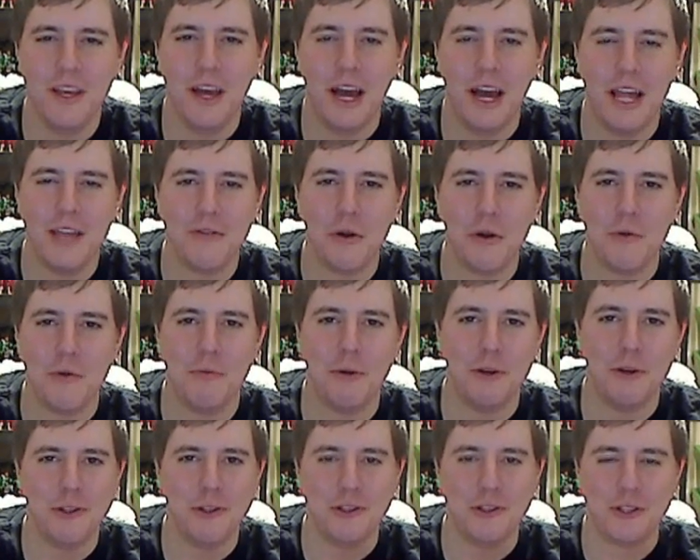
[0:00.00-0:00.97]
I love how he
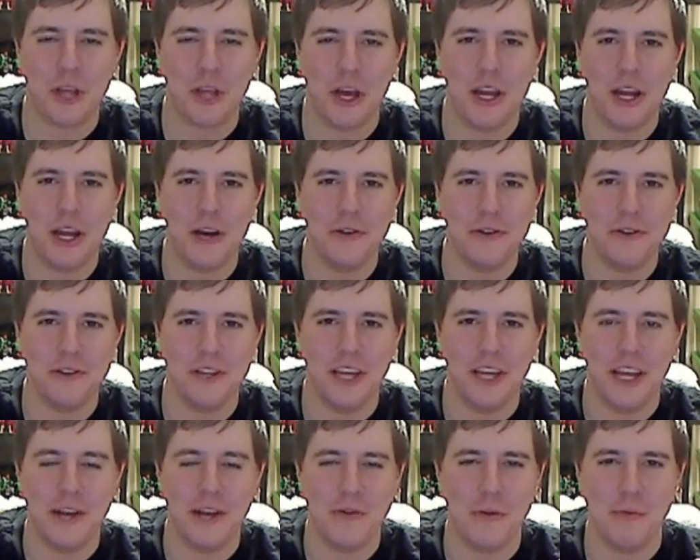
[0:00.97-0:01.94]
pulls his gun out and
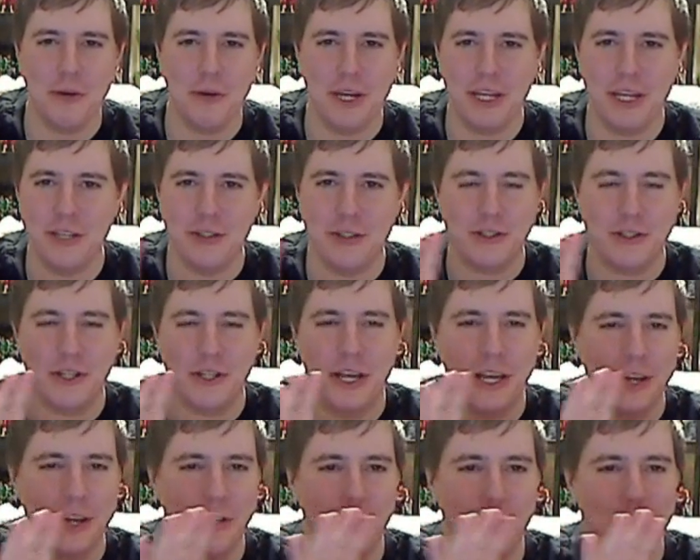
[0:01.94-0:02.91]
then everybody just
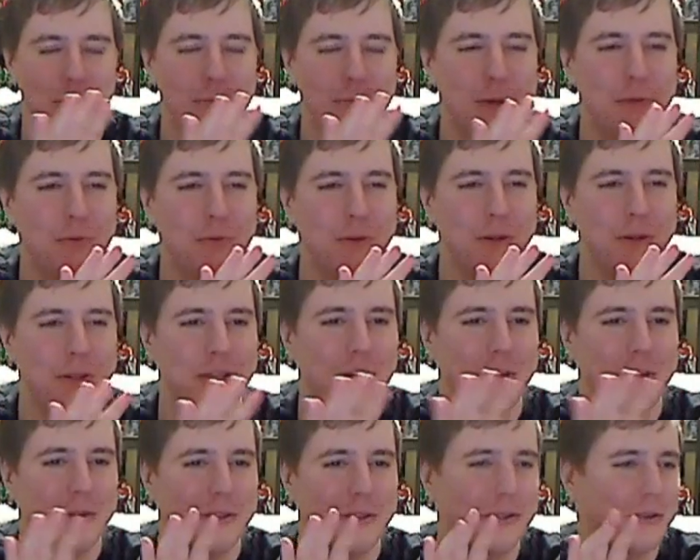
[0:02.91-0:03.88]
like, all the people at
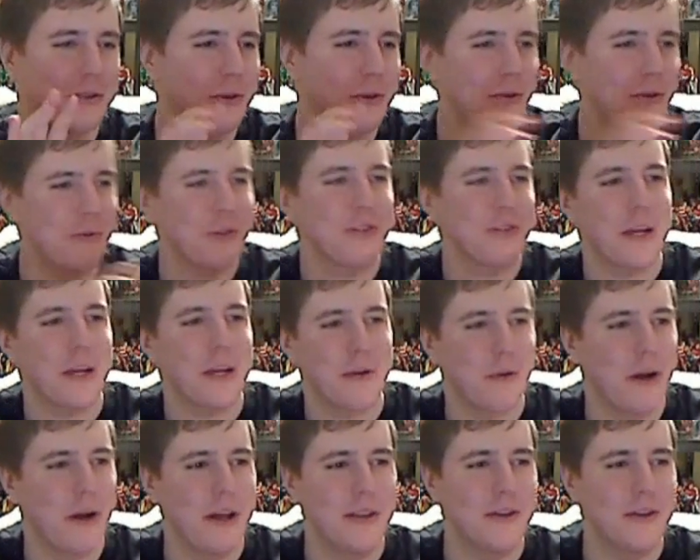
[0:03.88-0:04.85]
Tyrese's group just like
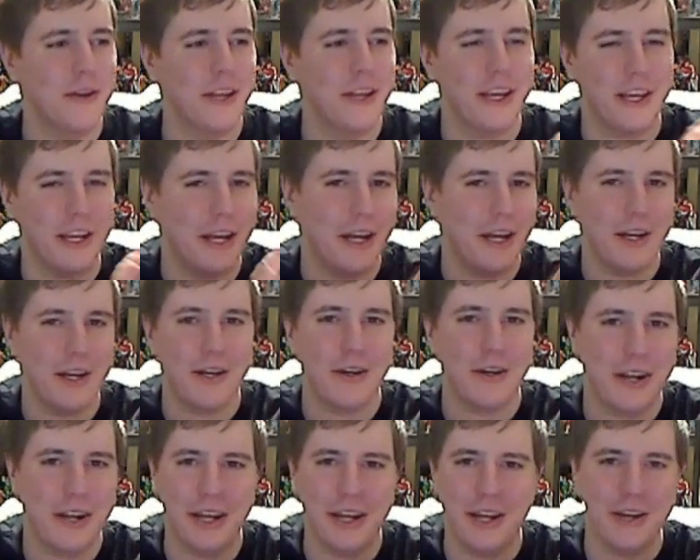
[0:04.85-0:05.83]
run. They're like, get out of here,
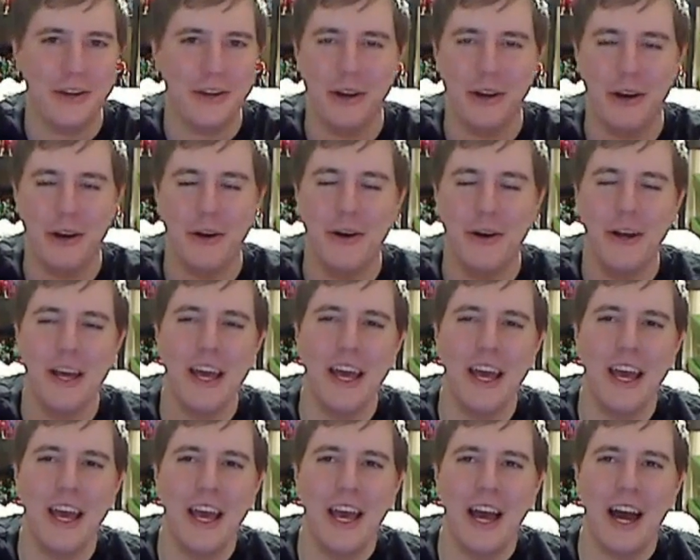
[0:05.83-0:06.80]
get out of here, go.
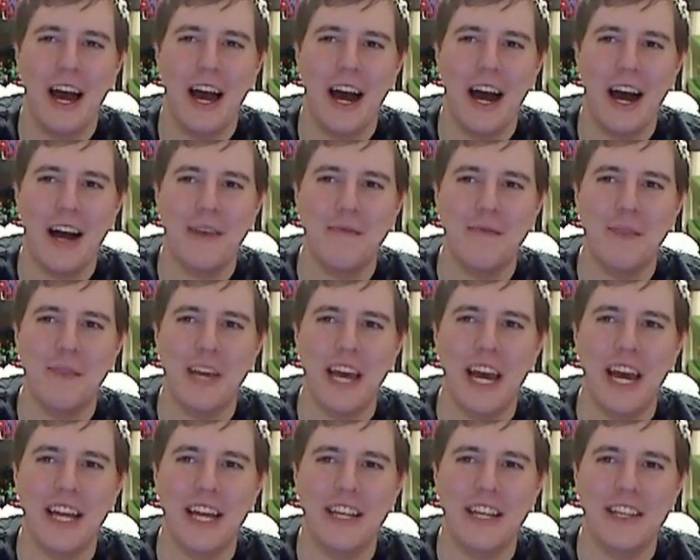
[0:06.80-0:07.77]
Um,
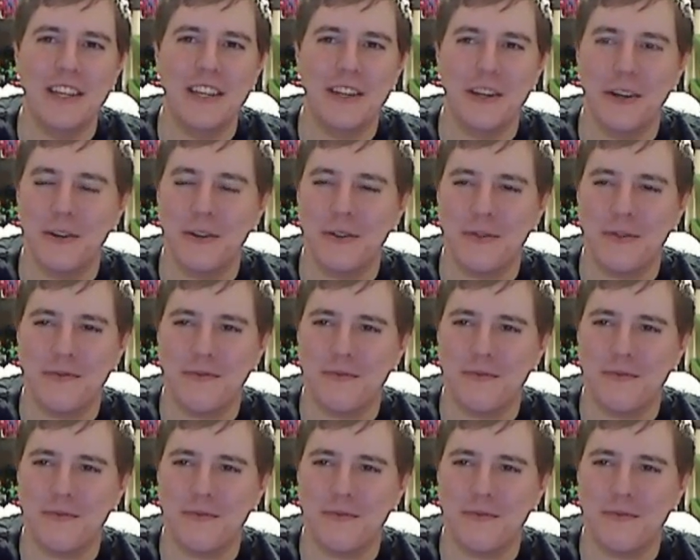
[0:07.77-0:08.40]
and, you know,